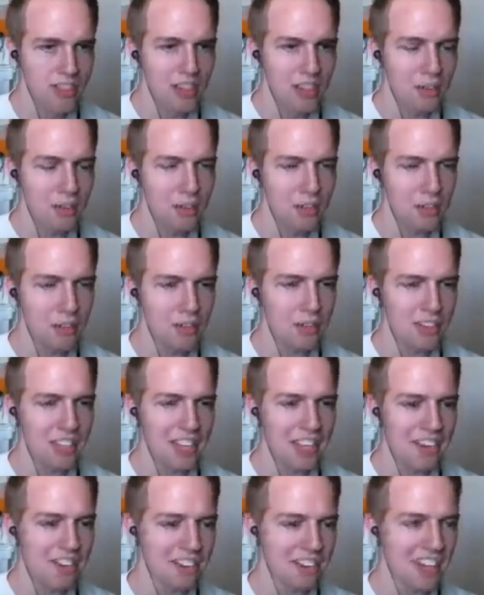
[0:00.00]
I'm so
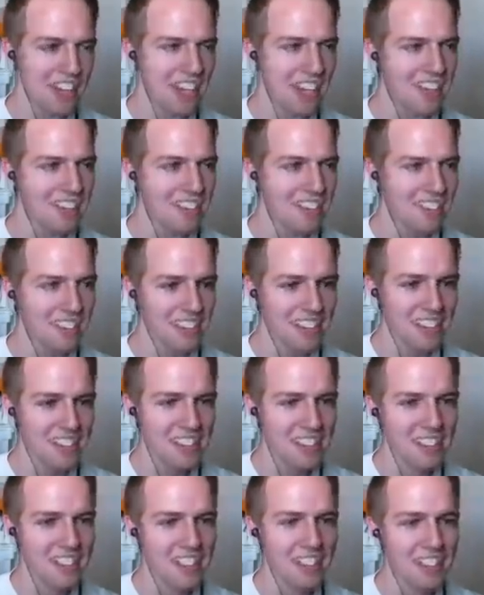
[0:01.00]
scared, guys. You
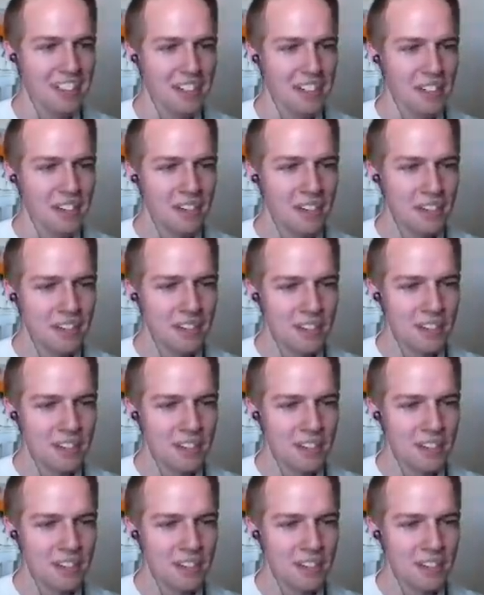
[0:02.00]
probably shouldn't